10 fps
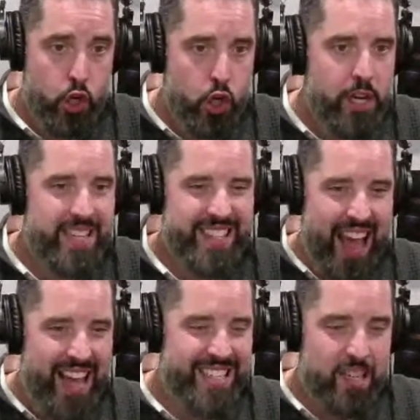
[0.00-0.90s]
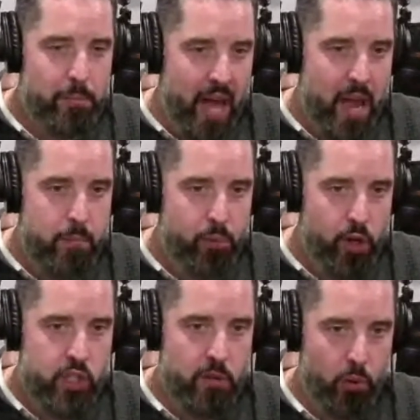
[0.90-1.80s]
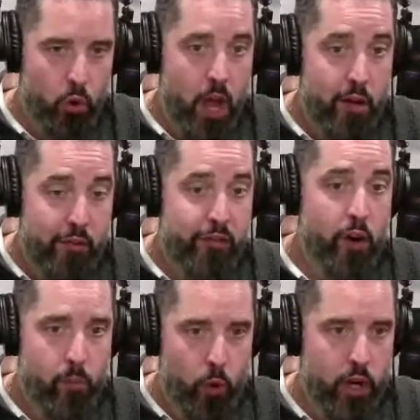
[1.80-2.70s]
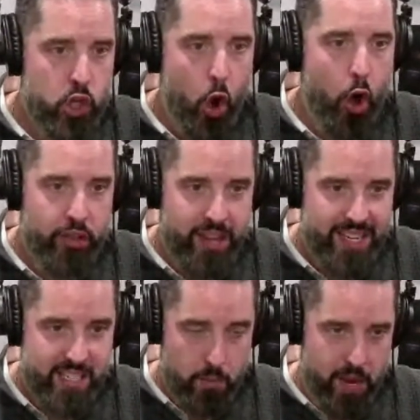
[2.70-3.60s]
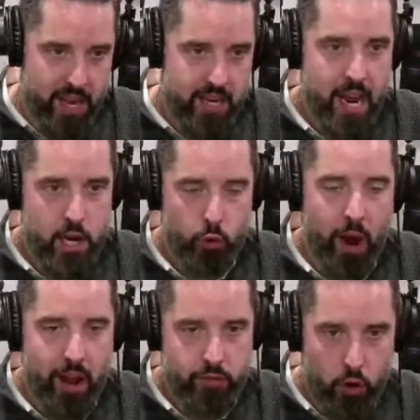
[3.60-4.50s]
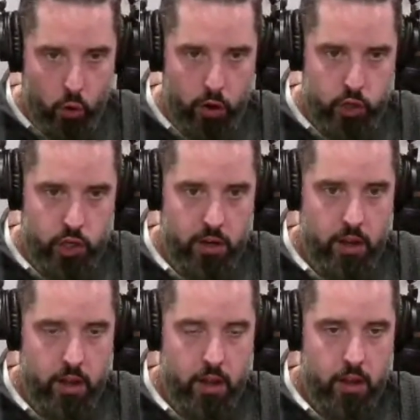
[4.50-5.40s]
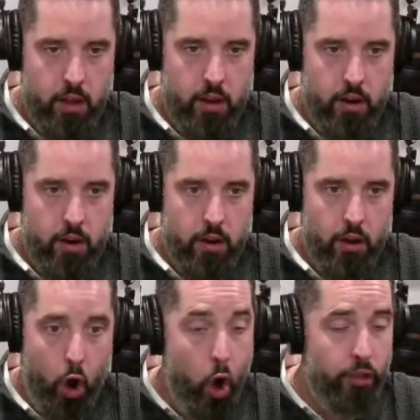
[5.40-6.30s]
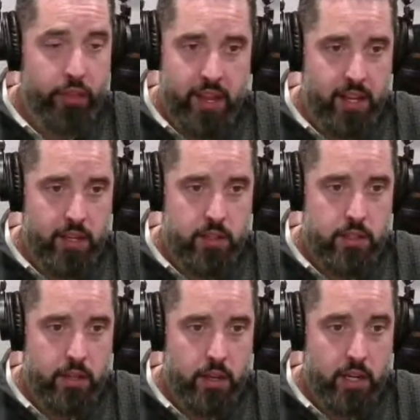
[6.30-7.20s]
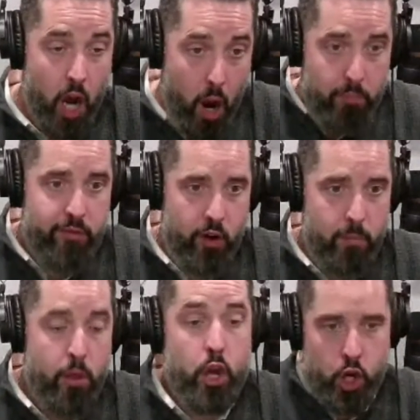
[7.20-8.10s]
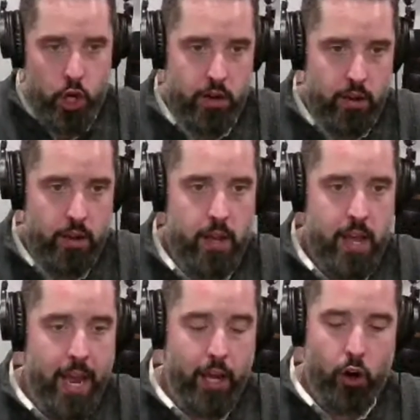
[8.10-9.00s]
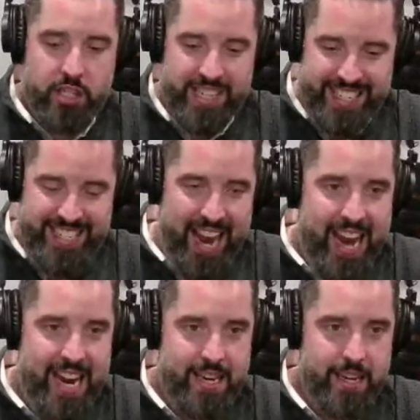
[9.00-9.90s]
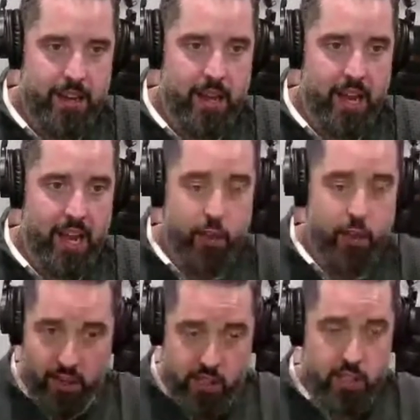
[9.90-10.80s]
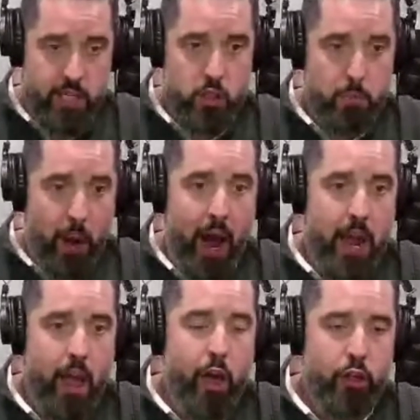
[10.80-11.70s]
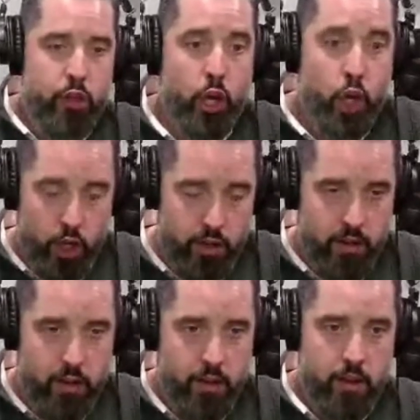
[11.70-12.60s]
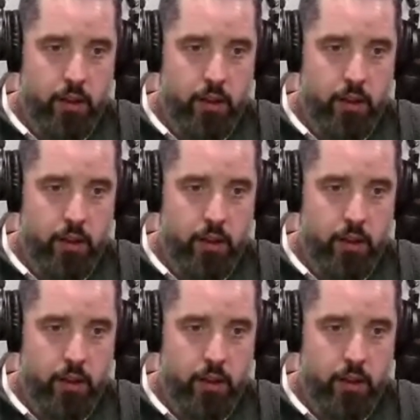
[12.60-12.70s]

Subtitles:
The good is that sublime principle from which all things depend and derive their origin. All things come from the good and are sustained in their existence by the good.